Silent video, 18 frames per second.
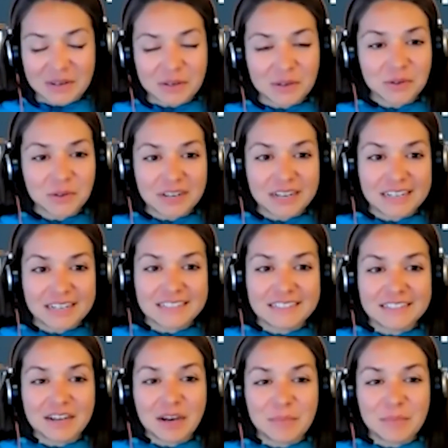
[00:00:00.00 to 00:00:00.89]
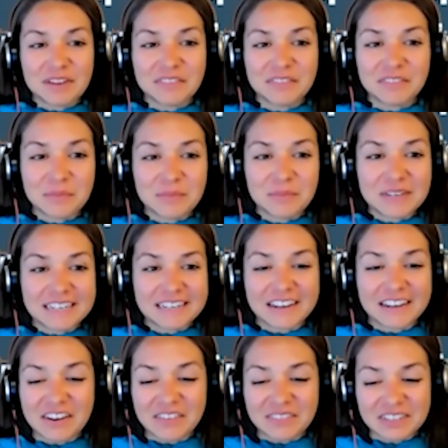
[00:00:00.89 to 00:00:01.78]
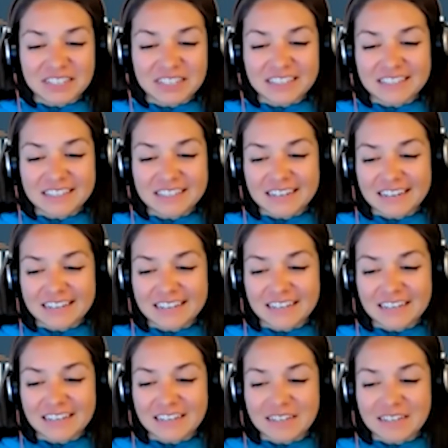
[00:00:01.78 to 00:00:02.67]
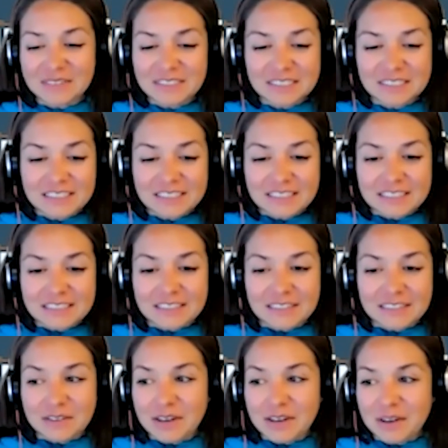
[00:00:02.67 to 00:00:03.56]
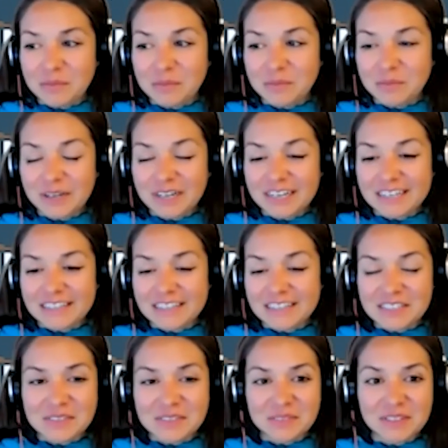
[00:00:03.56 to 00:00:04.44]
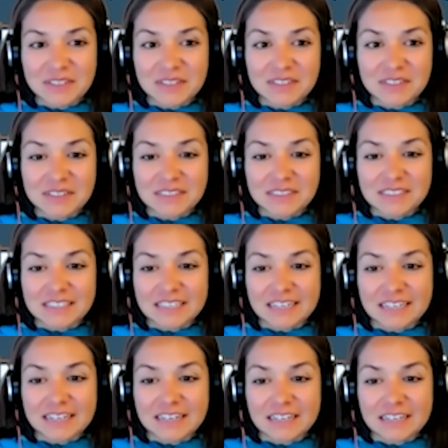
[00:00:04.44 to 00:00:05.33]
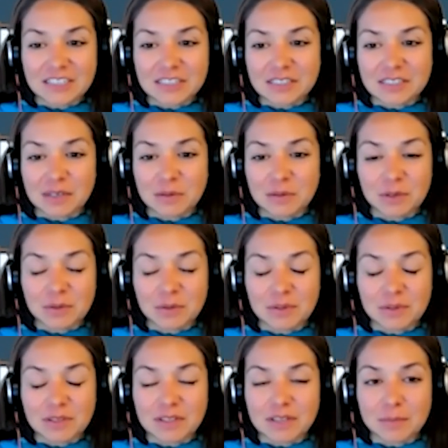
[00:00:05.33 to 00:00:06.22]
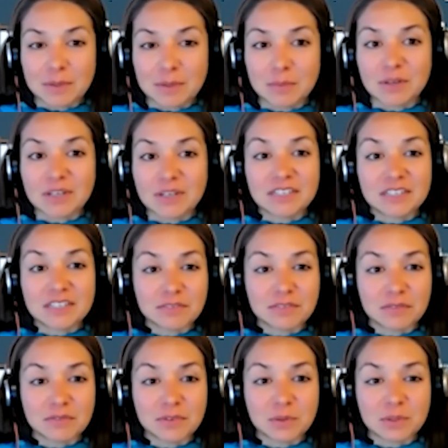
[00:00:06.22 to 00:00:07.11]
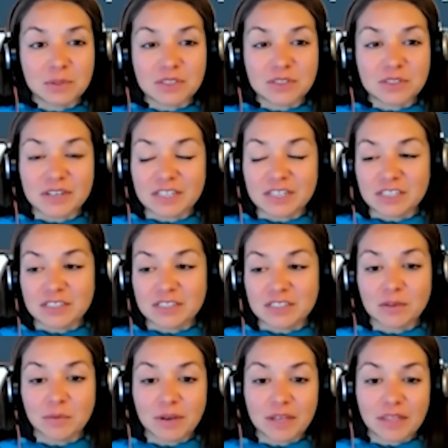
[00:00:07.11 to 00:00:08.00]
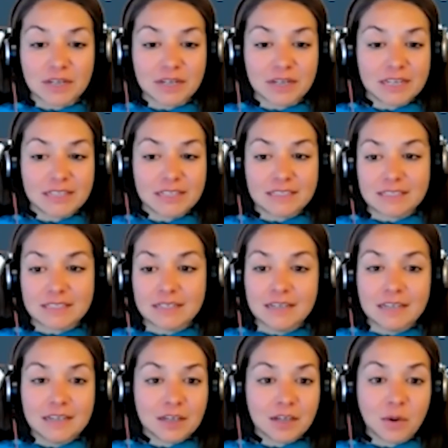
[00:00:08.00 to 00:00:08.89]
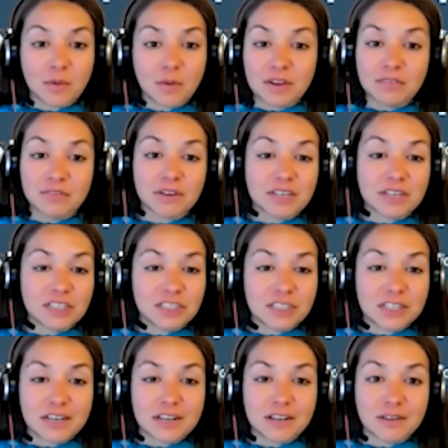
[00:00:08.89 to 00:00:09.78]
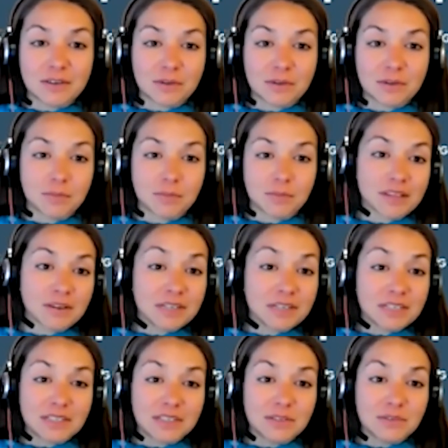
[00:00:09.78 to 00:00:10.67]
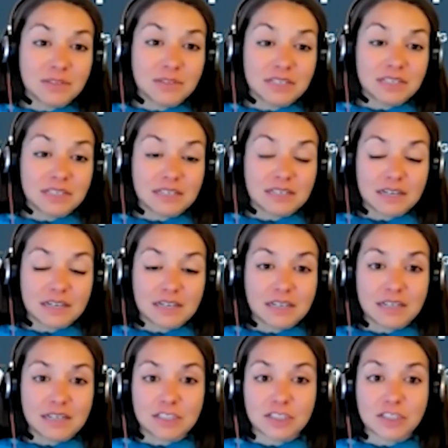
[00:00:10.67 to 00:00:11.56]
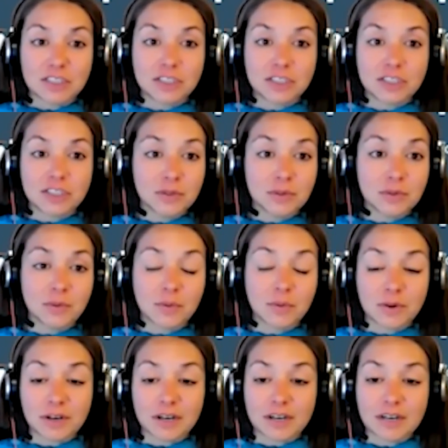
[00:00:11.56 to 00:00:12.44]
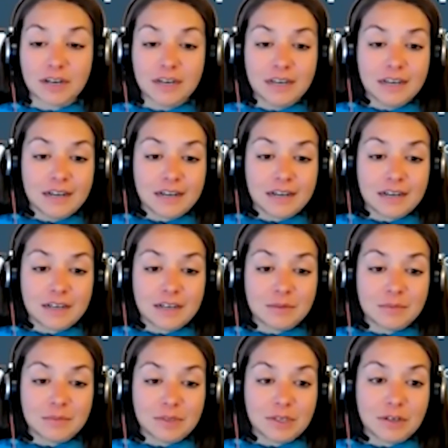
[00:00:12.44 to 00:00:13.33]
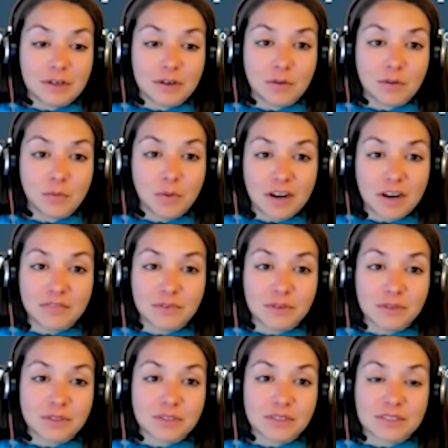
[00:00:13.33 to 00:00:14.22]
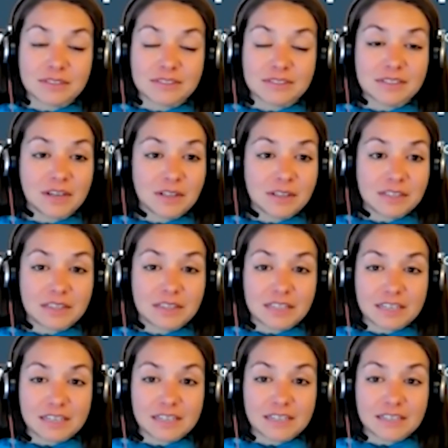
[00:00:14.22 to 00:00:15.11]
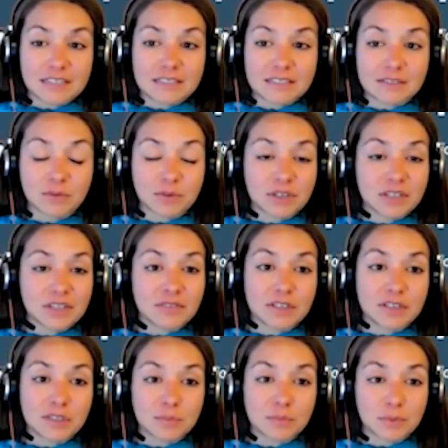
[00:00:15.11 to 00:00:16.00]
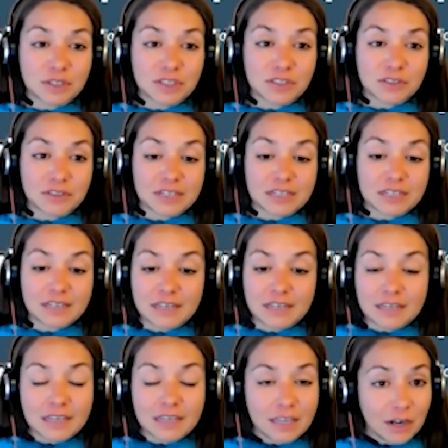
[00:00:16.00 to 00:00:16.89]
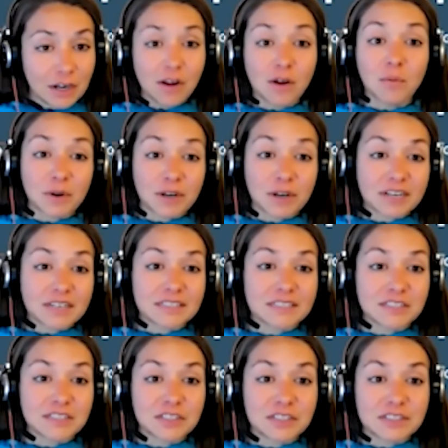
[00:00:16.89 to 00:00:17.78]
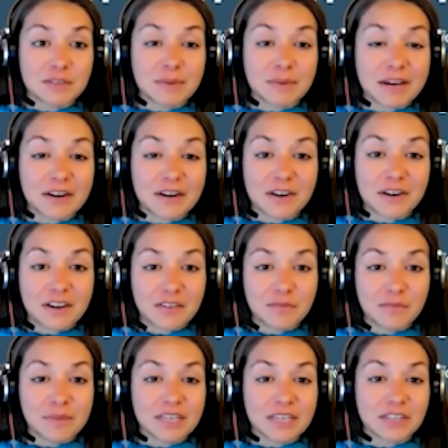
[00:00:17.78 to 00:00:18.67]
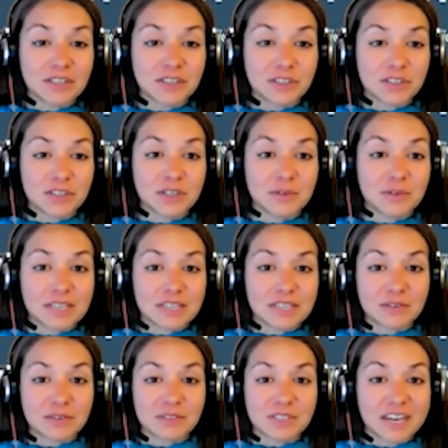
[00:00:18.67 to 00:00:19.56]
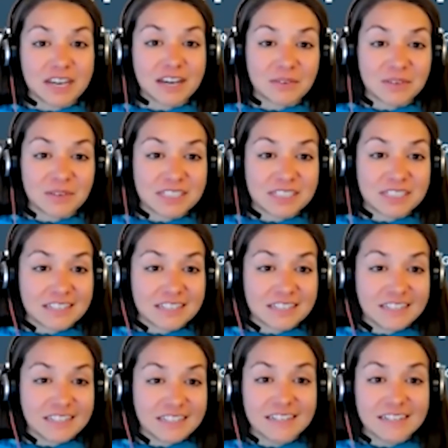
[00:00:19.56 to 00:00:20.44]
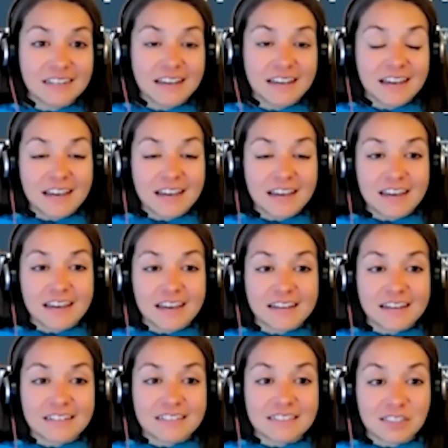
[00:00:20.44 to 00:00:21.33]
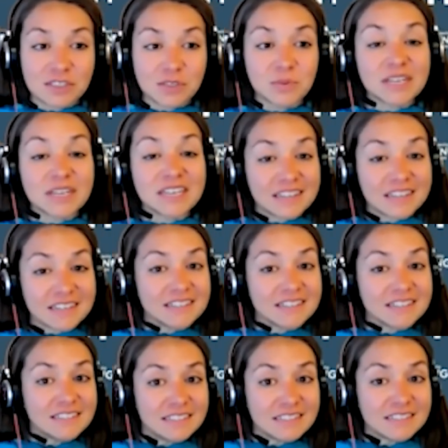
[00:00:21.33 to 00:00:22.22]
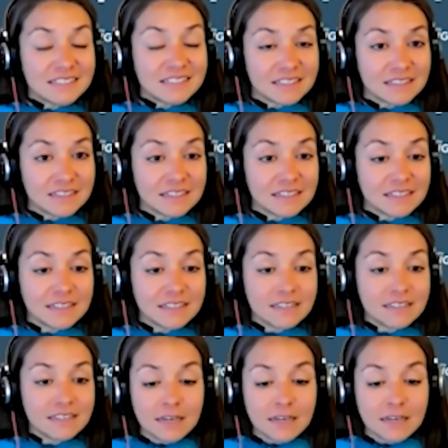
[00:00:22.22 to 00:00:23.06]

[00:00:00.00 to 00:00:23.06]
a great topic for me to cover. I work in this field, and I work with a lot of people on different fueling strategies. So whether it's going for a gel, or whether it's using a chew, or, waffles, solid things, or even a sports drink, it all works. It's just a matter of making sure you get those calories in and doing it consistently.